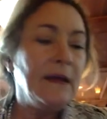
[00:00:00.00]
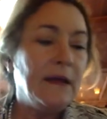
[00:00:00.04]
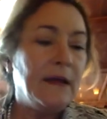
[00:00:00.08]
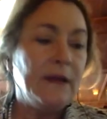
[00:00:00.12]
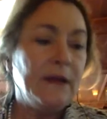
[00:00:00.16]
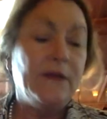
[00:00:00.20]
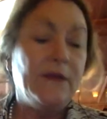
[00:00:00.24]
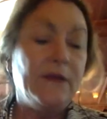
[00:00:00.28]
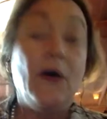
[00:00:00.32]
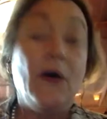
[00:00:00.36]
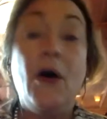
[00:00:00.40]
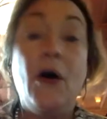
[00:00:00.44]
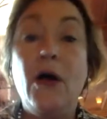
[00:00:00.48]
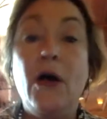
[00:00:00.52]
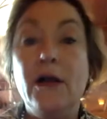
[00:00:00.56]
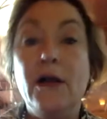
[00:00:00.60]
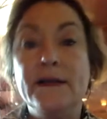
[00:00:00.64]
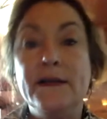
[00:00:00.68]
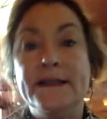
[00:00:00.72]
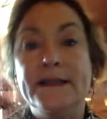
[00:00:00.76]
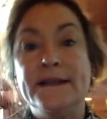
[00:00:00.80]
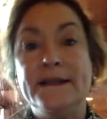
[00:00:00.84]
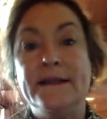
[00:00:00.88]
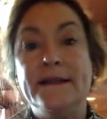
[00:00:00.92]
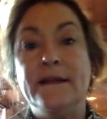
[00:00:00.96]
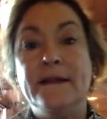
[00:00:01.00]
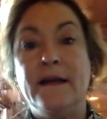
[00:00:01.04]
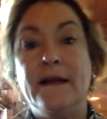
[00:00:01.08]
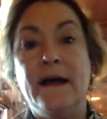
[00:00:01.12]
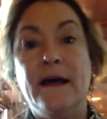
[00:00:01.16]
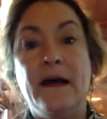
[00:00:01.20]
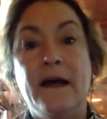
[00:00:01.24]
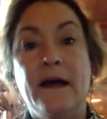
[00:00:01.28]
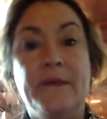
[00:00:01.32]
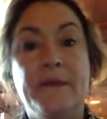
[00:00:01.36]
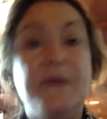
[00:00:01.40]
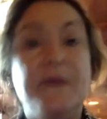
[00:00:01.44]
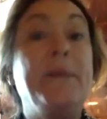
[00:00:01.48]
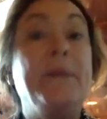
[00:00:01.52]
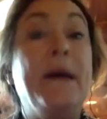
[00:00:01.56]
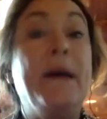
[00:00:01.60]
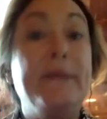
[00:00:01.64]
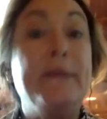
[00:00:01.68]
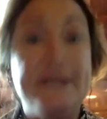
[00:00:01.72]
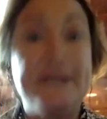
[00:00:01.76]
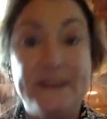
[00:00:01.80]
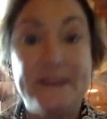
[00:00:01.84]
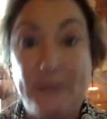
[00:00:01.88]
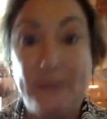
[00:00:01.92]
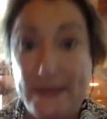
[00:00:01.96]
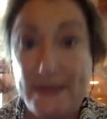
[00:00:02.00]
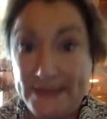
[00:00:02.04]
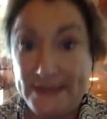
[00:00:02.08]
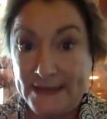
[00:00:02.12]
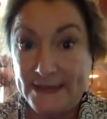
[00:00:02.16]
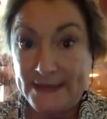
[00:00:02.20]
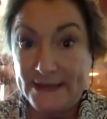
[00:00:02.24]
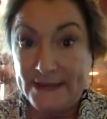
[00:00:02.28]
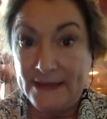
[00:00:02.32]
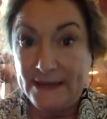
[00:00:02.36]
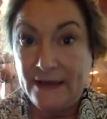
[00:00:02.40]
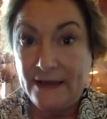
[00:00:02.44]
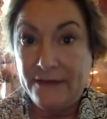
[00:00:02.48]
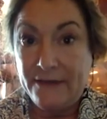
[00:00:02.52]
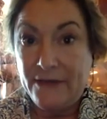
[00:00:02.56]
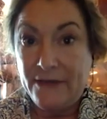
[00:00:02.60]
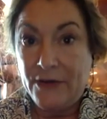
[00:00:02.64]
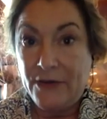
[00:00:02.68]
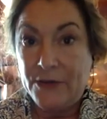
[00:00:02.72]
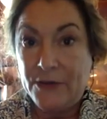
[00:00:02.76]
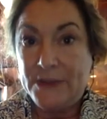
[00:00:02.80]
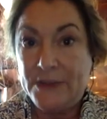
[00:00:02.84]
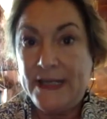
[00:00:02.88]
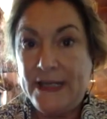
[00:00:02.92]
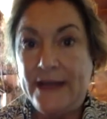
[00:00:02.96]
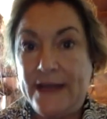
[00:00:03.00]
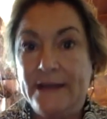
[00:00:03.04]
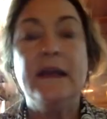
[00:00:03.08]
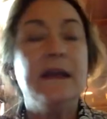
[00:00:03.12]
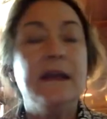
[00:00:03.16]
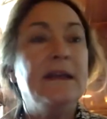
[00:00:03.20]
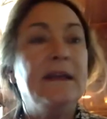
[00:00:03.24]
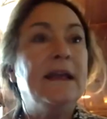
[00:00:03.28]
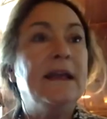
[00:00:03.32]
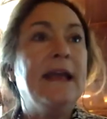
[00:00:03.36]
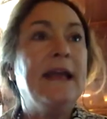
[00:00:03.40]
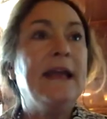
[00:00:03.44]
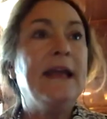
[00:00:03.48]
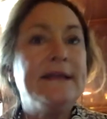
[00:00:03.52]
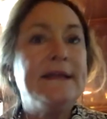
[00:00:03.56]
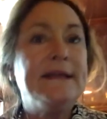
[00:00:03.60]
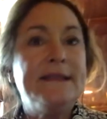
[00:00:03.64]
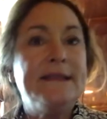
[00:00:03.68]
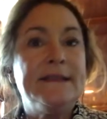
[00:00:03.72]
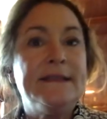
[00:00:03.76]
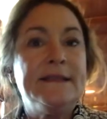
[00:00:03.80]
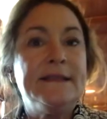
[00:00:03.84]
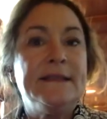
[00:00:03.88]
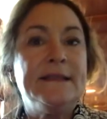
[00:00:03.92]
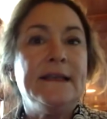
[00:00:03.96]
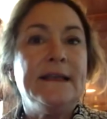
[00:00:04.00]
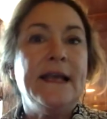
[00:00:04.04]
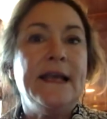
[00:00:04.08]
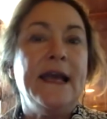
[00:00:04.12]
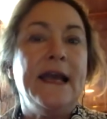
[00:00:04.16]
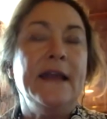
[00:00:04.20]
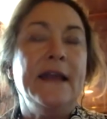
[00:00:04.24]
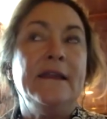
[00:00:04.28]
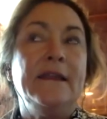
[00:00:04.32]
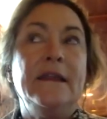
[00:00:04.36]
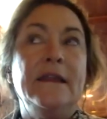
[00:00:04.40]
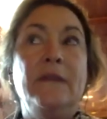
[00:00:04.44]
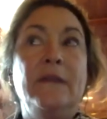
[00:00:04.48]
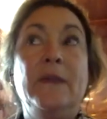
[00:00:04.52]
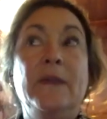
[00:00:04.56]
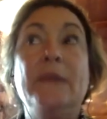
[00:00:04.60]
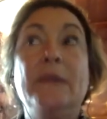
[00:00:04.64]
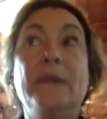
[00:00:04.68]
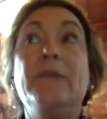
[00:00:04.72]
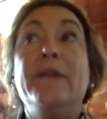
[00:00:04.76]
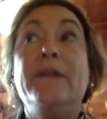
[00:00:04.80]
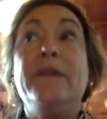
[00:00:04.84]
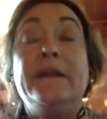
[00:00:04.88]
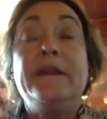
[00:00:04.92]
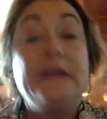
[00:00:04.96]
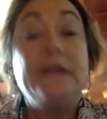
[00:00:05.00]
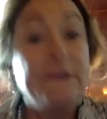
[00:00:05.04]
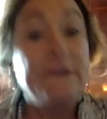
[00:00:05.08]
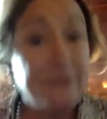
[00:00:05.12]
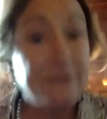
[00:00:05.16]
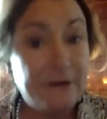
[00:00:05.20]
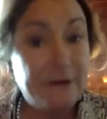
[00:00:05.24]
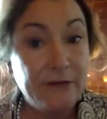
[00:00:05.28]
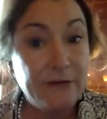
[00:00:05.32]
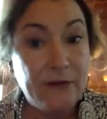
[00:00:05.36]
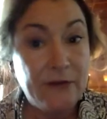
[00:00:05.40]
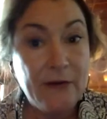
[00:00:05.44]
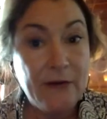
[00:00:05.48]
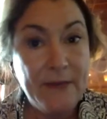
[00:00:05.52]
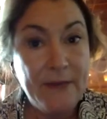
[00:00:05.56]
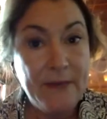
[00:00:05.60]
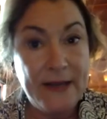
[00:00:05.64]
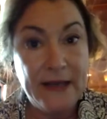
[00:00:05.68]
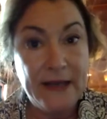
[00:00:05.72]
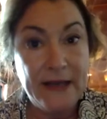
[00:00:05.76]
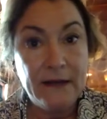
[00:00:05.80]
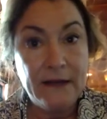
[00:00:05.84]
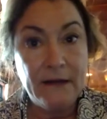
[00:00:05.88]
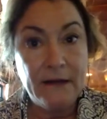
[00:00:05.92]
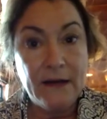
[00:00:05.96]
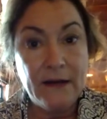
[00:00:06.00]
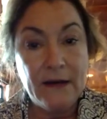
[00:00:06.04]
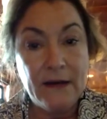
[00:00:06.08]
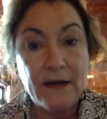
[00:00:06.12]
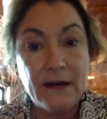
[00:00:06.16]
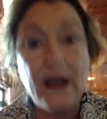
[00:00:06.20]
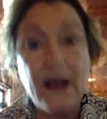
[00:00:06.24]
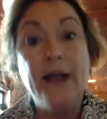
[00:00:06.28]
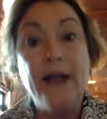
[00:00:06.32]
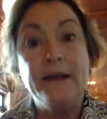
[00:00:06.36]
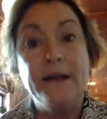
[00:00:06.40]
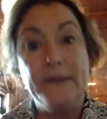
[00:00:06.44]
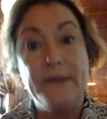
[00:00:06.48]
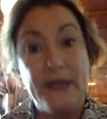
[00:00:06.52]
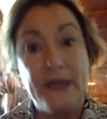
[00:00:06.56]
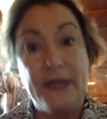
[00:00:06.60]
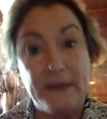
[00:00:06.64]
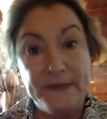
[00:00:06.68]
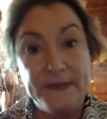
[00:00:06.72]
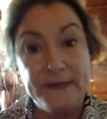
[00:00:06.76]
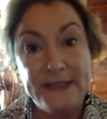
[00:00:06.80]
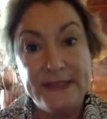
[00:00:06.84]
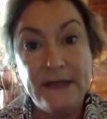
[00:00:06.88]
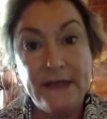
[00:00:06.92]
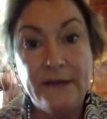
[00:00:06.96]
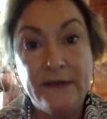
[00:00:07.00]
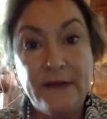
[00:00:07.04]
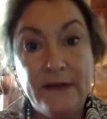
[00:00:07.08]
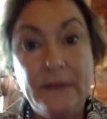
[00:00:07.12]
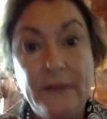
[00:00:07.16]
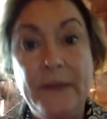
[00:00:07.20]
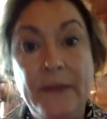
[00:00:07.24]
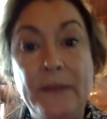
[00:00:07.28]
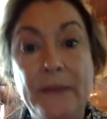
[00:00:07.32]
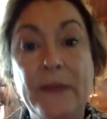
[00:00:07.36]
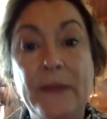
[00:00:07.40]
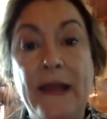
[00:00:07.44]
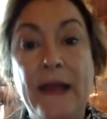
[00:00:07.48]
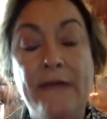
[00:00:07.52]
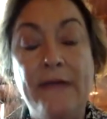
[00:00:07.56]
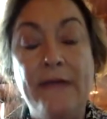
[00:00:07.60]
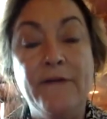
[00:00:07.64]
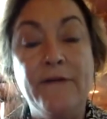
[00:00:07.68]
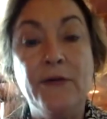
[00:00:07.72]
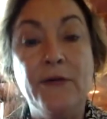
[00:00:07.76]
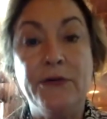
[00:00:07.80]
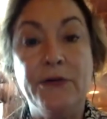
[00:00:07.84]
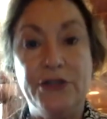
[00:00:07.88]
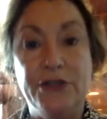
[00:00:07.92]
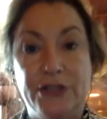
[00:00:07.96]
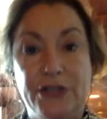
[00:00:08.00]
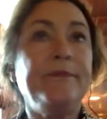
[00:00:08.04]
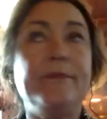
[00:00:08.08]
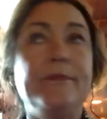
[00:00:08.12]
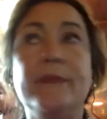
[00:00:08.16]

the halls, um, the public spaces of the hotel. The guests and the people that live here, there are many uh, condominiums here that people have ownership